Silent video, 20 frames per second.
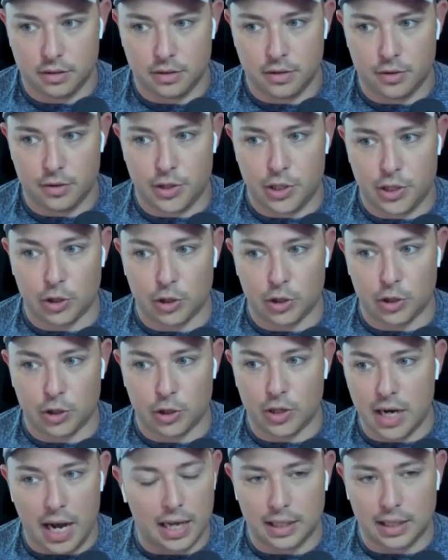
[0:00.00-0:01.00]
They're
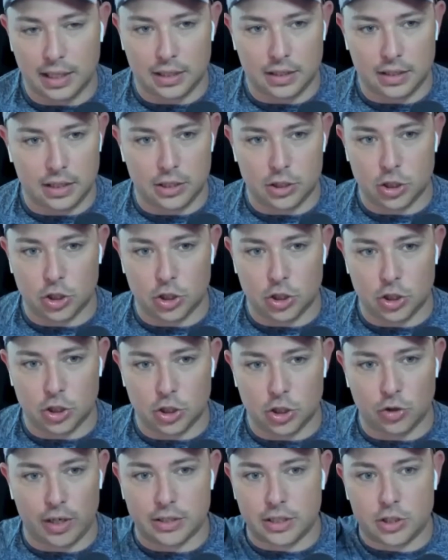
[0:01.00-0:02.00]
not like these
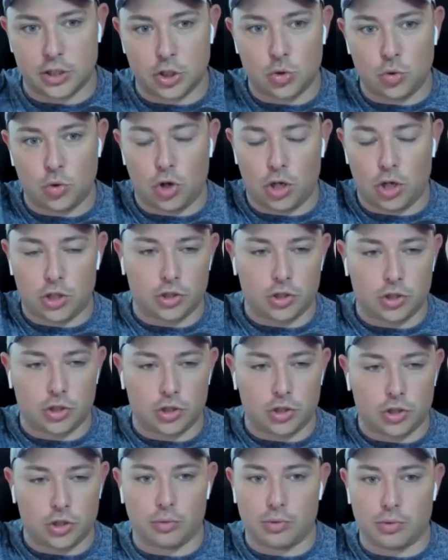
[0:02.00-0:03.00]
crazy
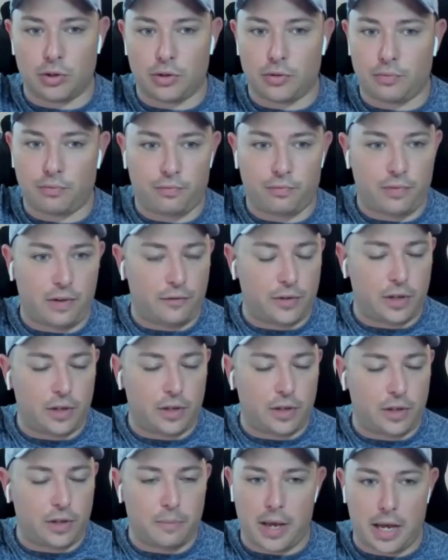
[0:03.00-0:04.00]
200, 350
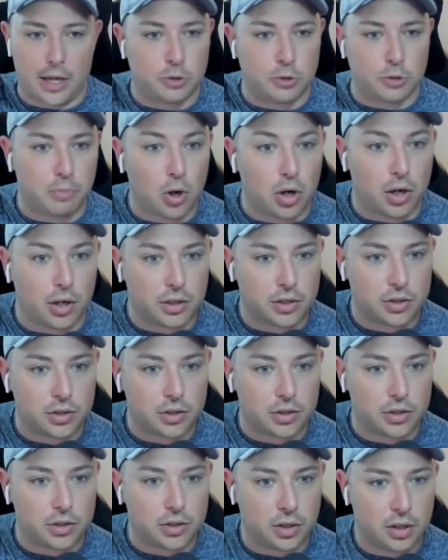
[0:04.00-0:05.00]
page books.
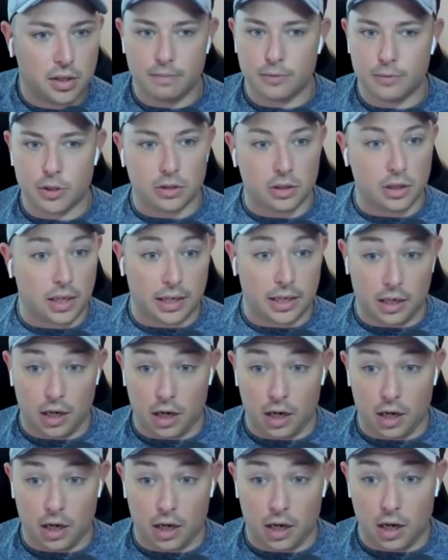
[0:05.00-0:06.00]
They're like
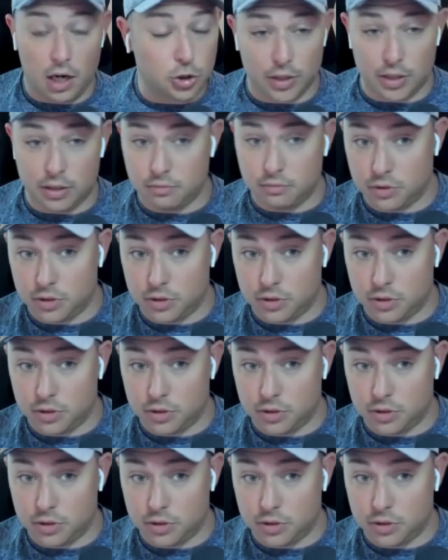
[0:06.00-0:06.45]
100,